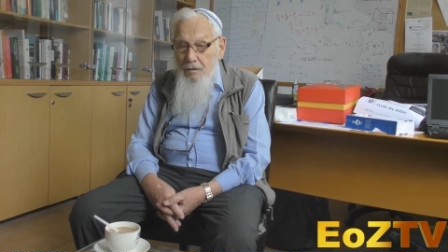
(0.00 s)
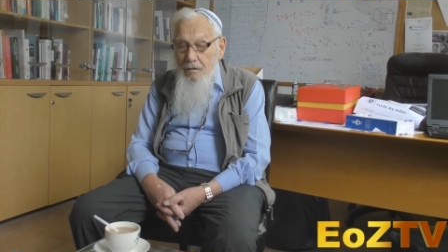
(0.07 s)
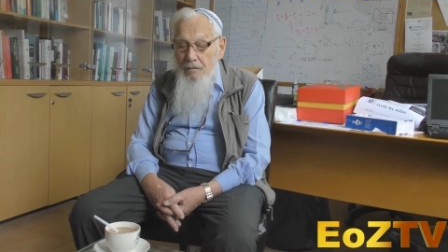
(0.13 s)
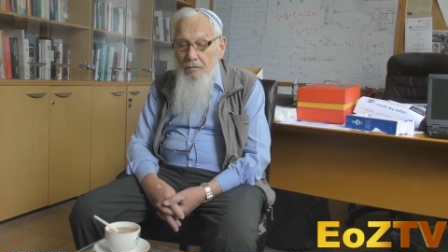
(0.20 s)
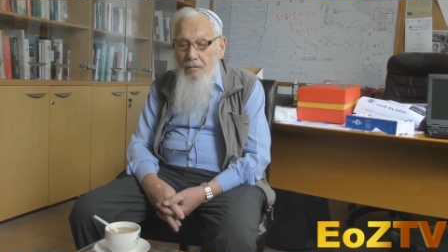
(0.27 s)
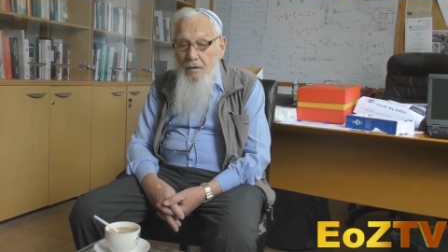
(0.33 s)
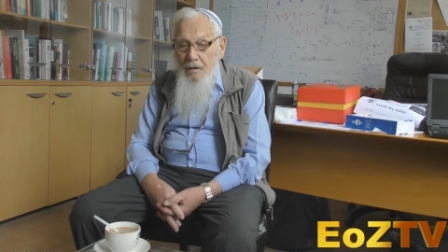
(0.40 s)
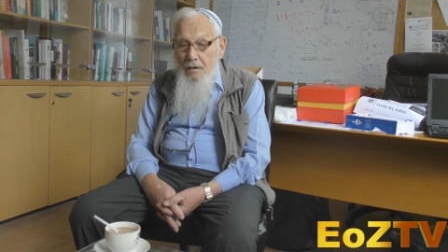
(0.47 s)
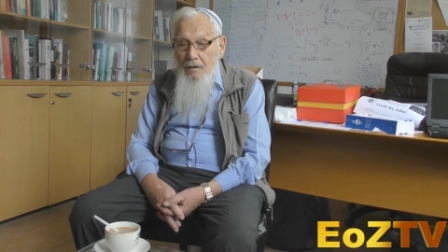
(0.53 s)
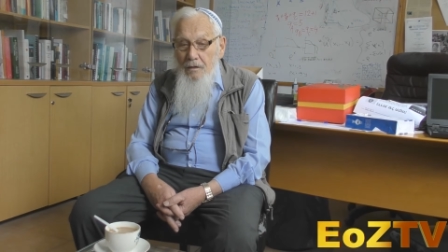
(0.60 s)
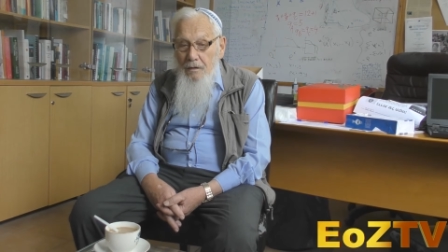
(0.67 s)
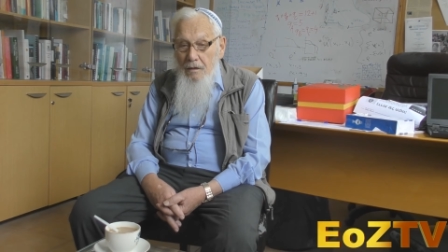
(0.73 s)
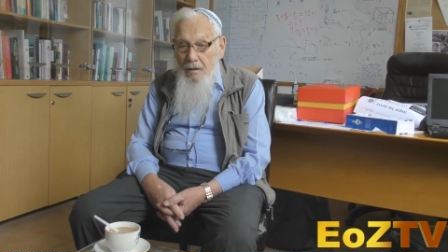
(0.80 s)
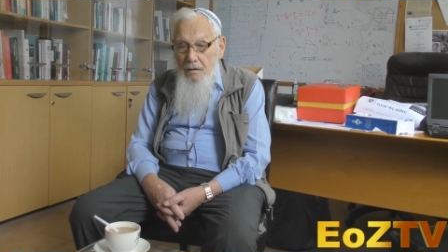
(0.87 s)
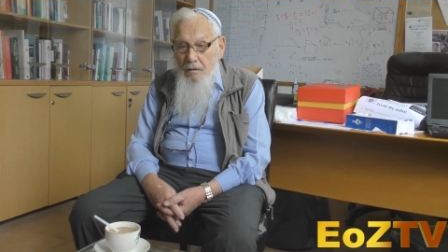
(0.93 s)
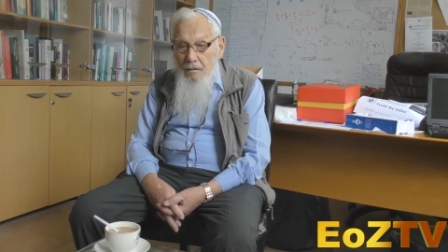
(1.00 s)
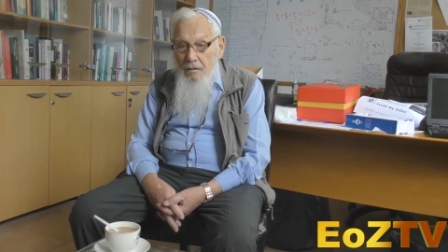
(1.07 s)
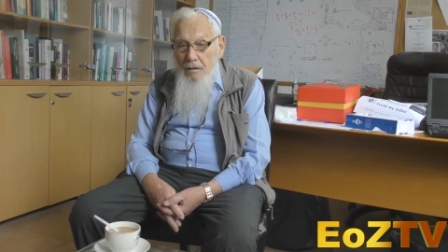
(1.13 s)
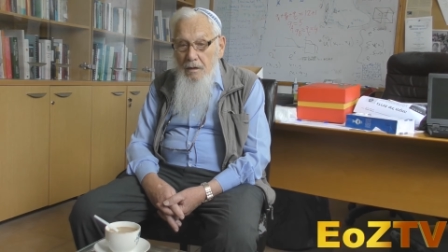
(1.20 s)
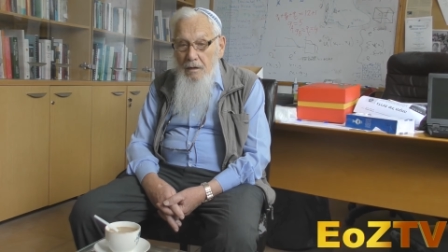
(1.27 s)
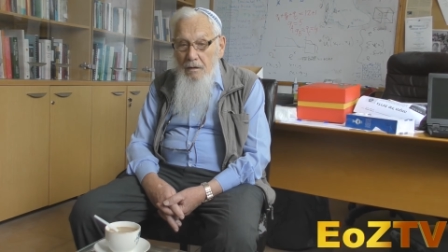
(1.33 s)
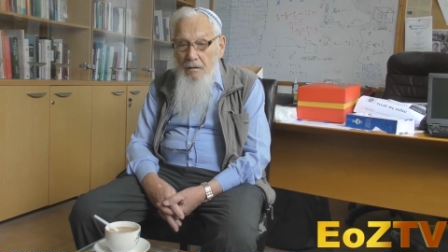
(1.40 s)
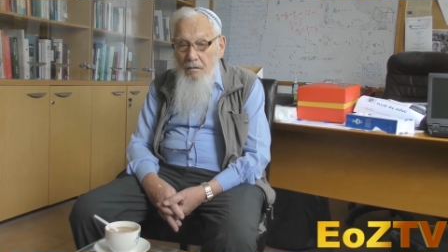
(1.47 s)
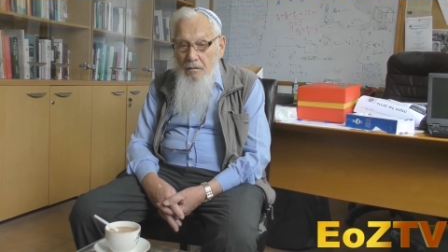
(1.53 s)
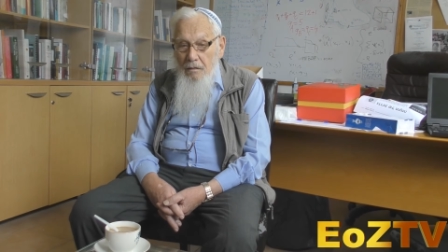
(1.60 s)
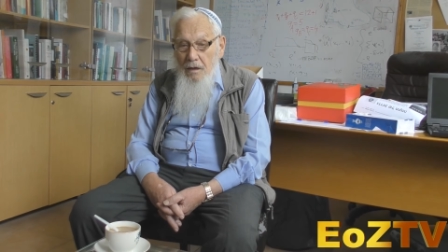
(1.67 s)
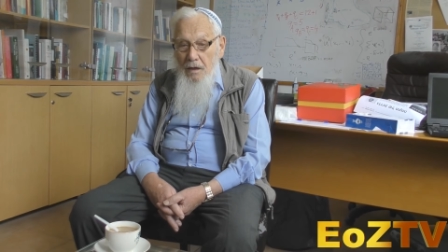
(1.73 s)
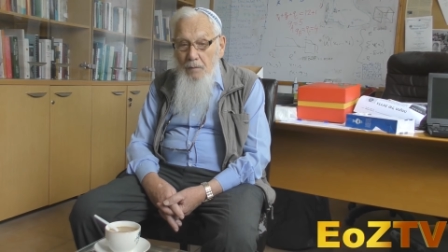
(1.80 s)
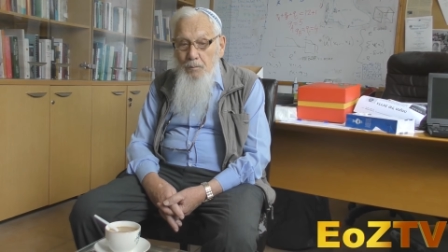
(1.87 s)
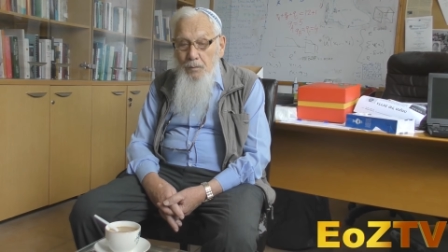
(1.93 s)
Yes, that that
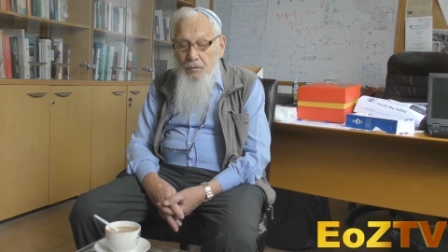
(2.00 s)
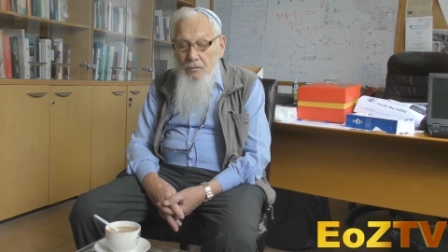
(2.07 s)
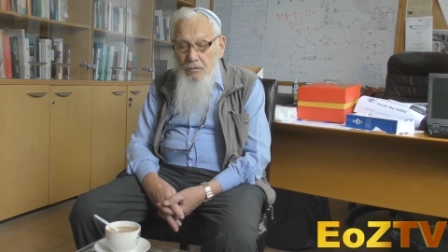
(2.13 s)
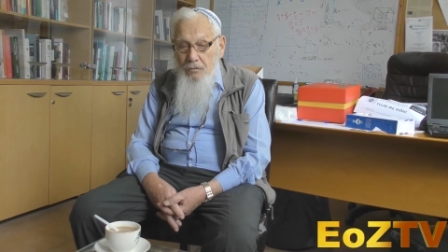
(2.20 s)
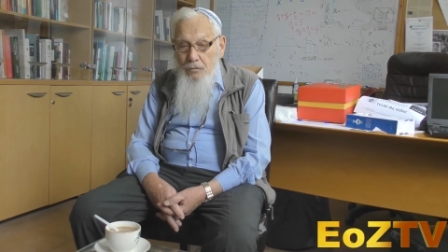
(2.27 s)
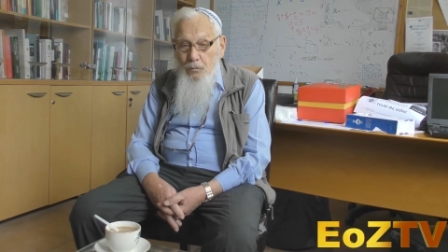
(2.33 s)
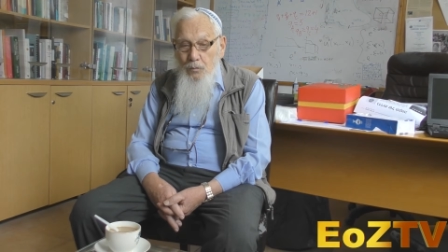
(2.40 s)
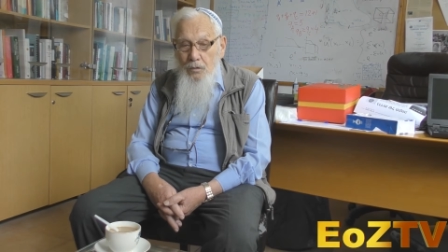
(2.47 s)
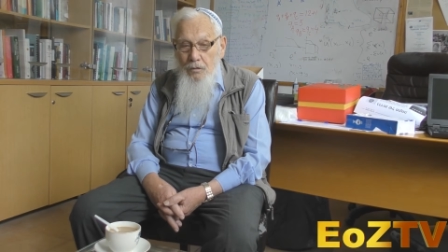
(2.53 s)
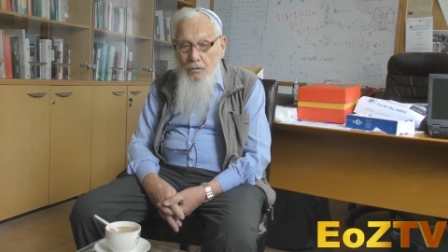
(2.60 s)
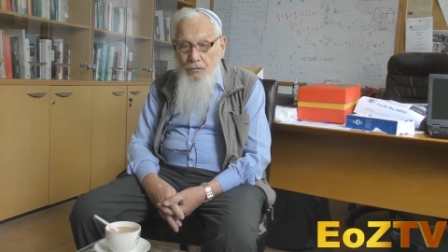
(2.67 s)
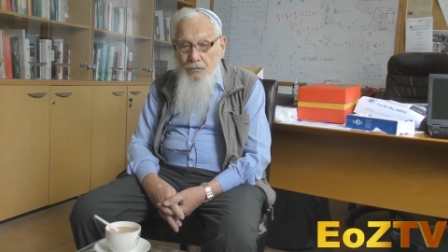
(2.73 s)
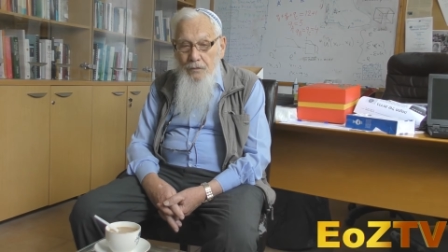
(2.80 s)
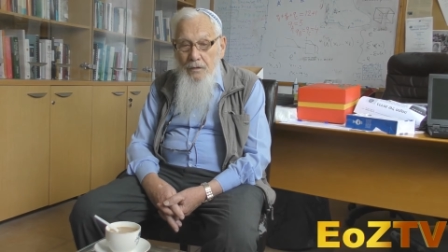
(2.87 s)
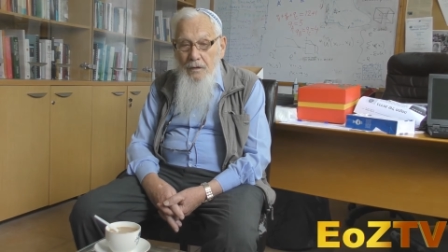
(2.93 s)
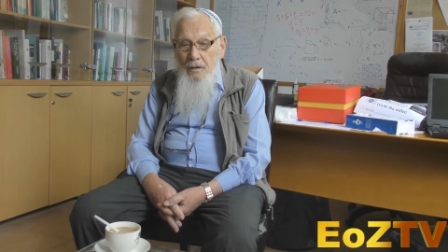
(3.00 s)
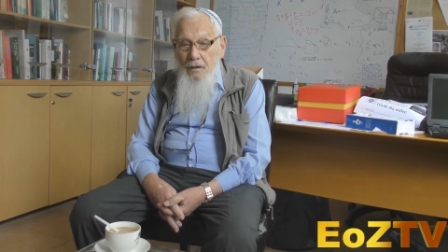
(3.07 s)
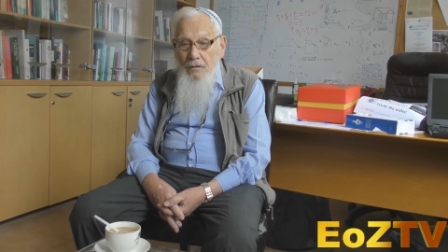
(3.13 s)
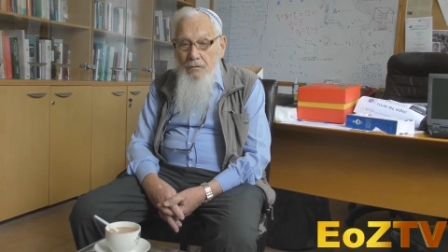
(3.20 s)
happens too often.